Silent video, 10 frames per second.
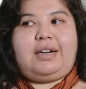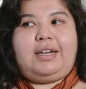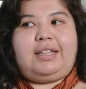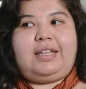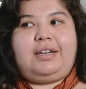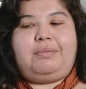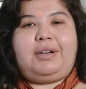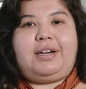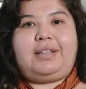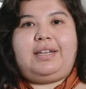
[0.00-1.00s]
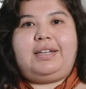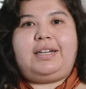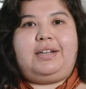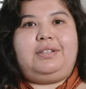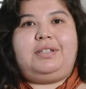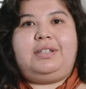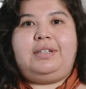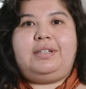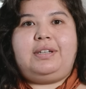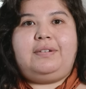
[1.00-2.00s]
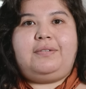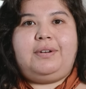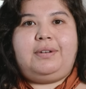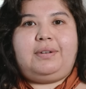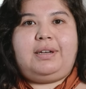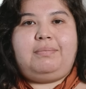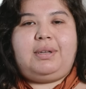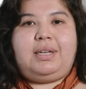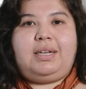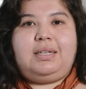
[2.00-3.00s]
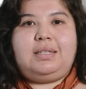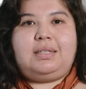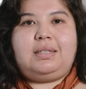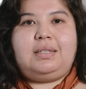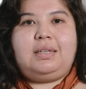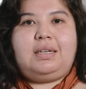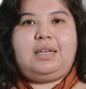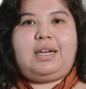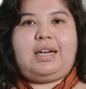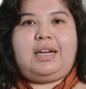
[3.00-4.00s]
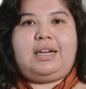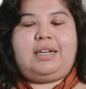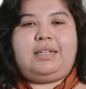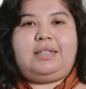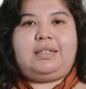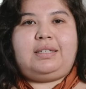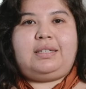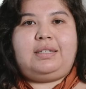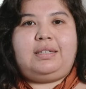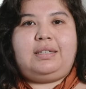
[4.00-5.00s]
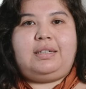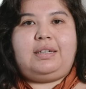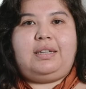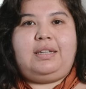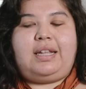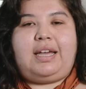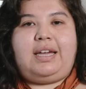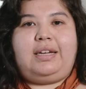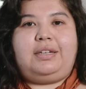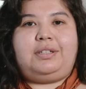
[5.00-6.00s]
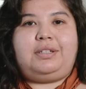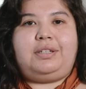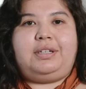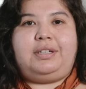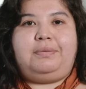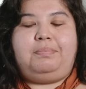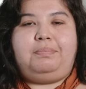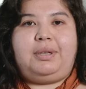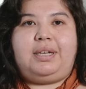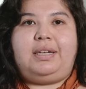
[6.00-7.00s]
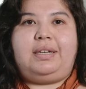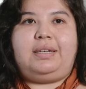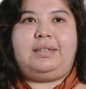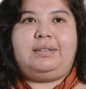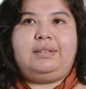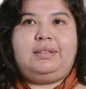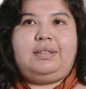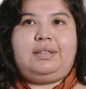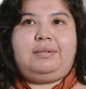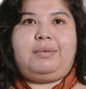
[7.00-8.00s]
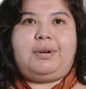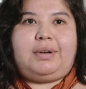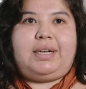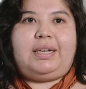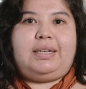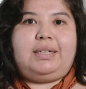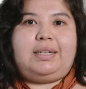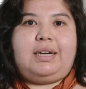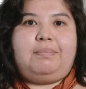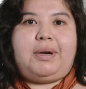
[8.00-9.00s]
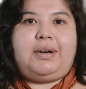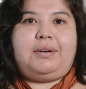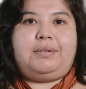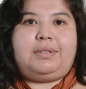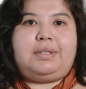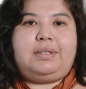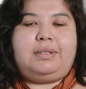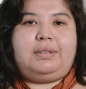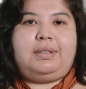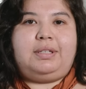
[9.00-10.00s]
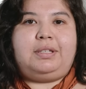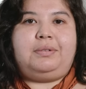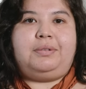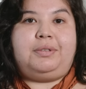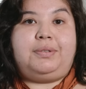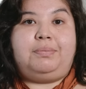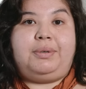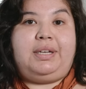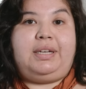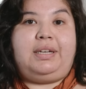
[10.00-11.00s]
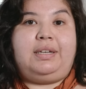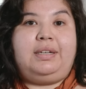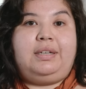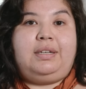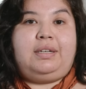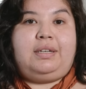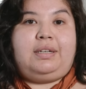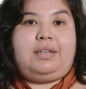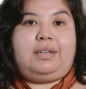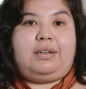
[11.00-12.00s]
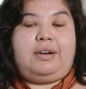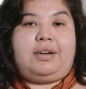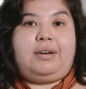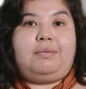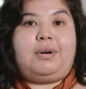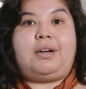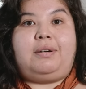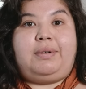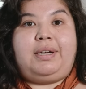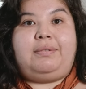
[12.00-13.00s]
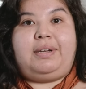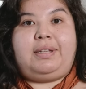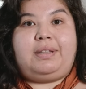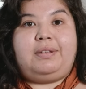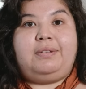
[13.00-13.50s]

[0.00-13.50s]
I think we got the attention of oil companies and they should be worried about the tools we are going to walk away with.